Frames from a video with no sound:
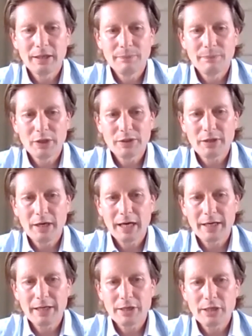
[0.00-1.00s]
we could start
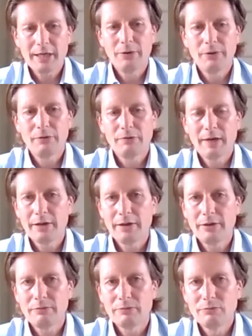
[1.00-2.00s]
adding shareholder
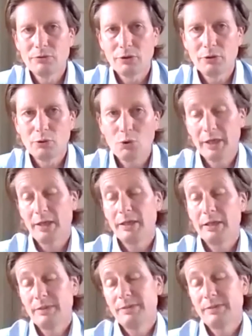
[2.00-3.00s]
value to
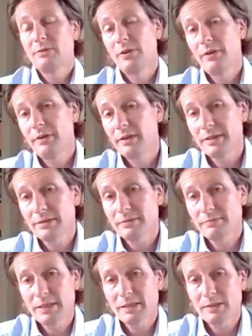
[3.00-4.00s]
quickly, because it's one thing that's
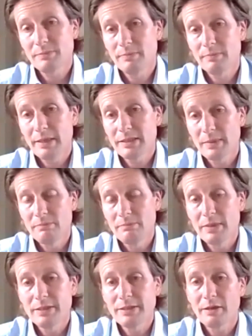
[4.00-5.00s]
basically been
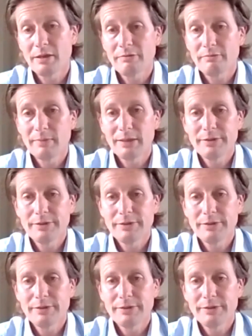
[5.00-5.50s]
missing from Altona